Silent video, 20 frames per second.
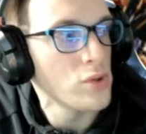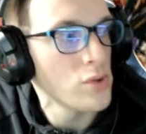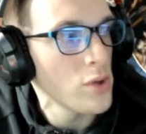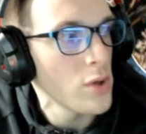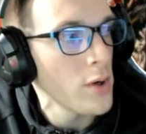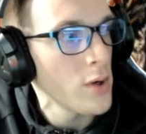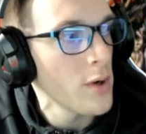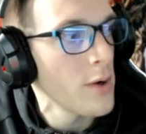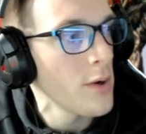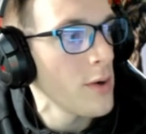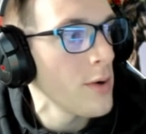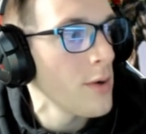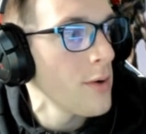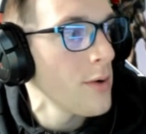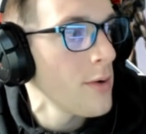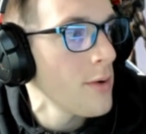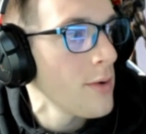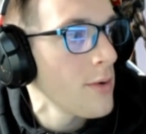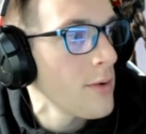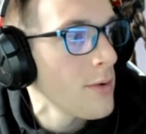Let me call my
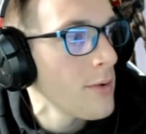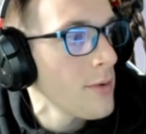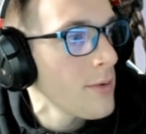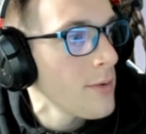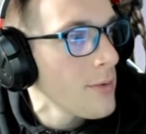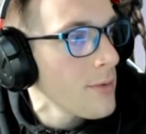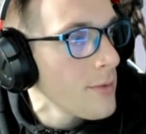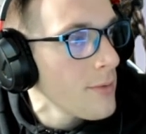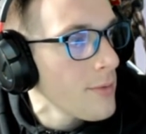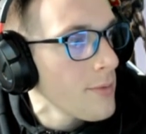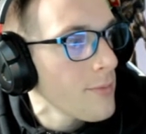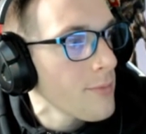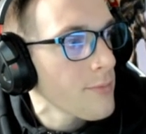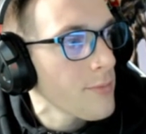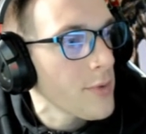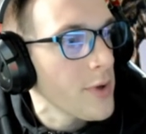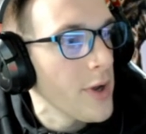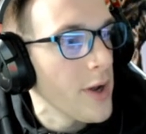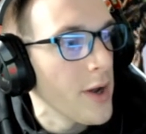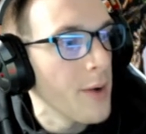Messenger.
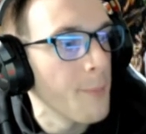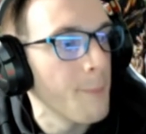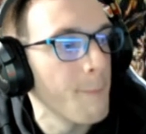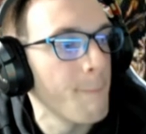Okay.